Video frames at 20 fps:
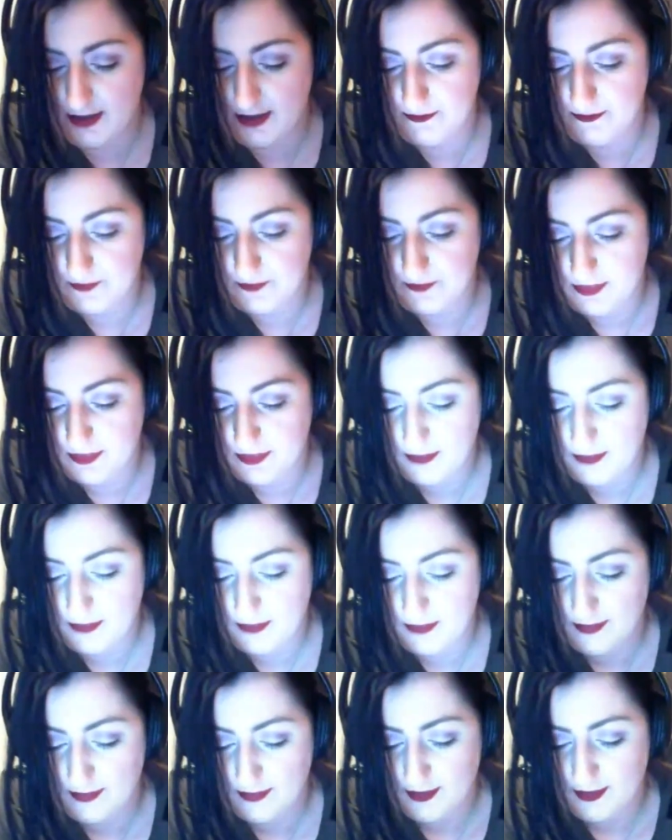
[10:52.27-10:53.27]
Okay.
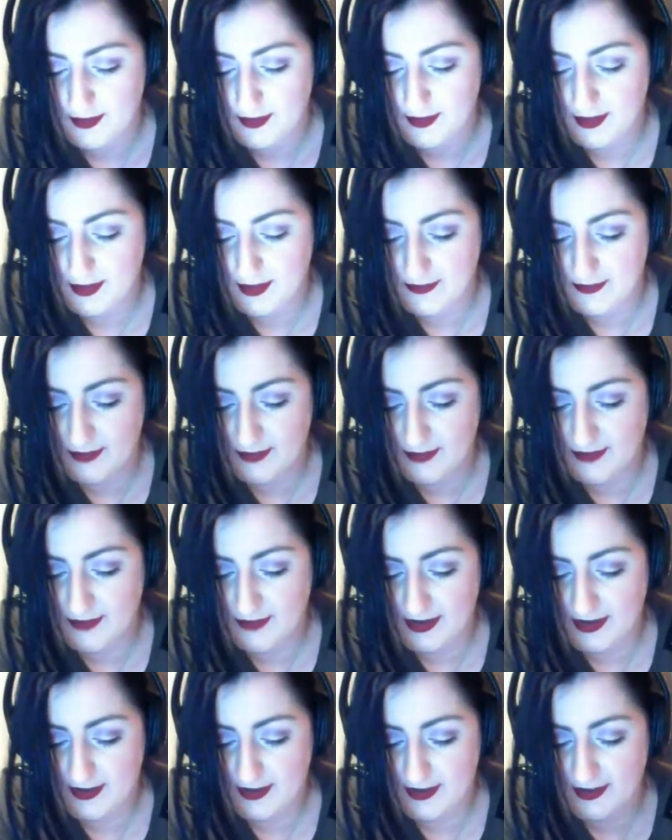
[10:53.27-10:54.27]

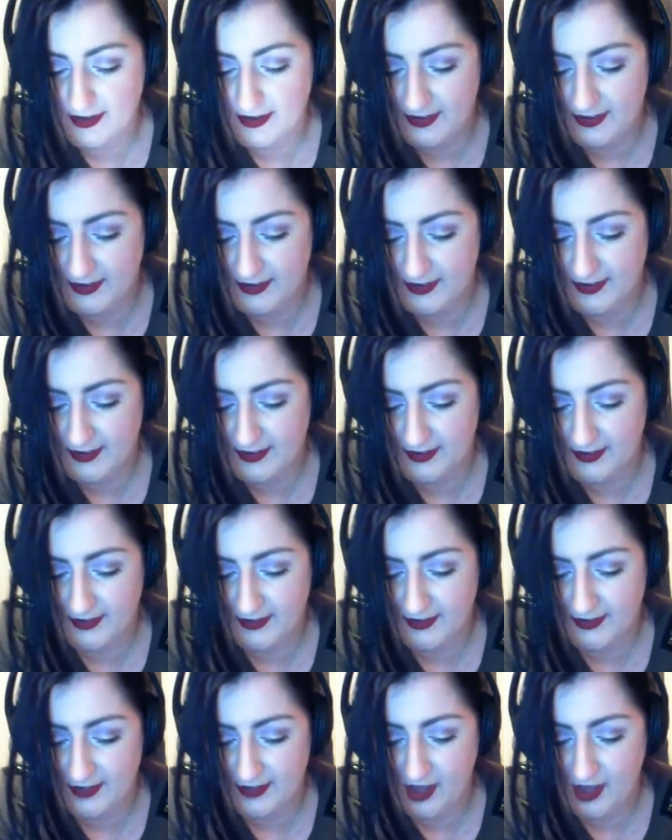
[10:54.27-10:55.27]
Give me a minute.
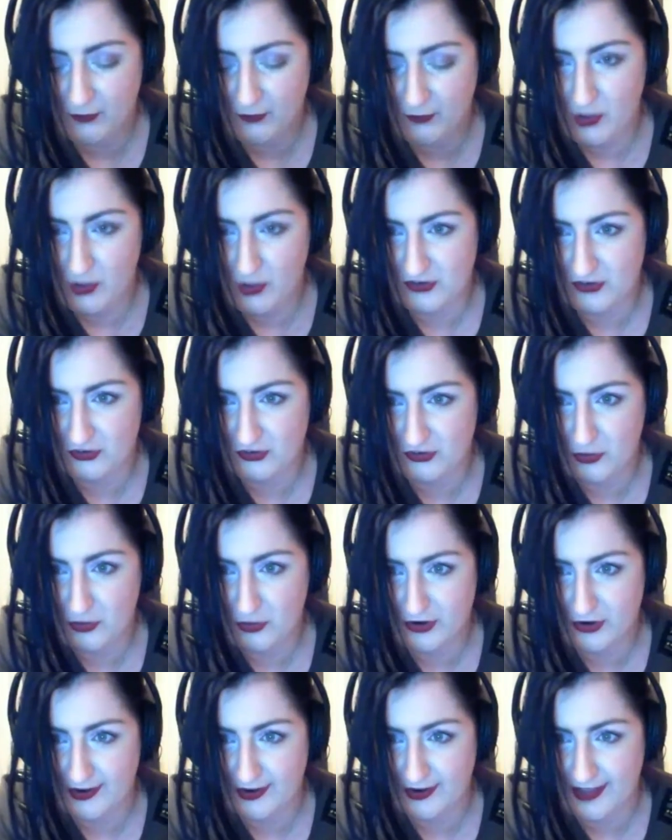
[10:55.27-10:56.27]
On
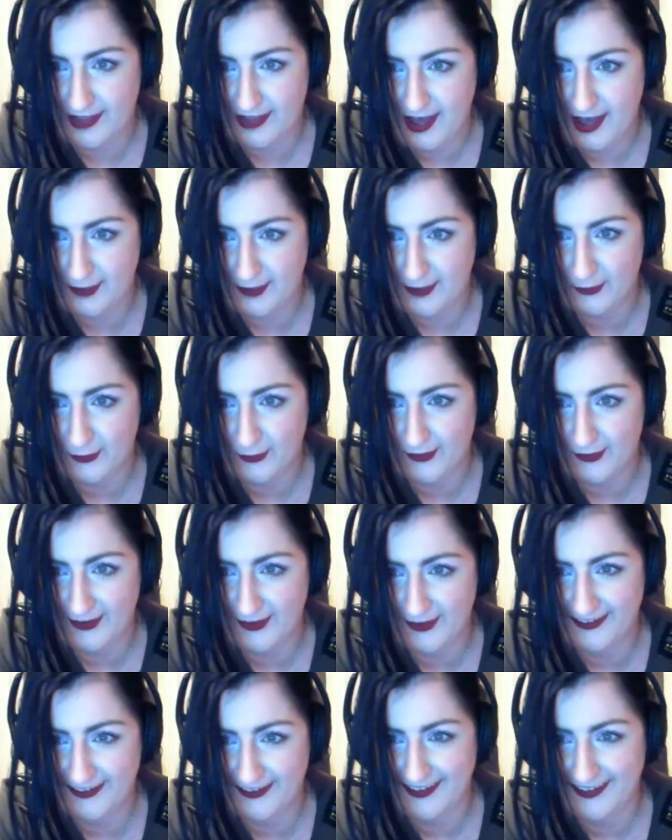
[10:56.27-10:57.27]
which Twitter
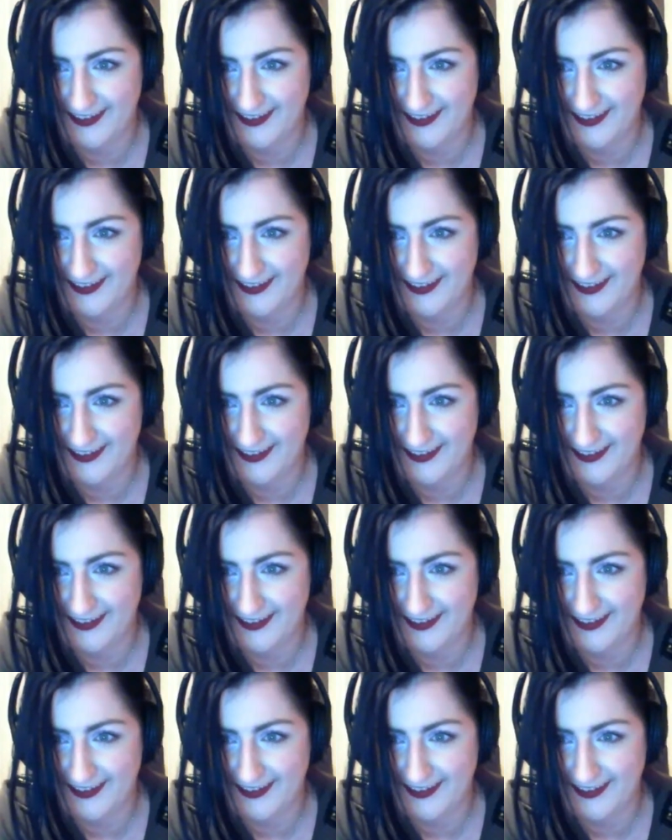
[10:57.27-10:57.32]
account?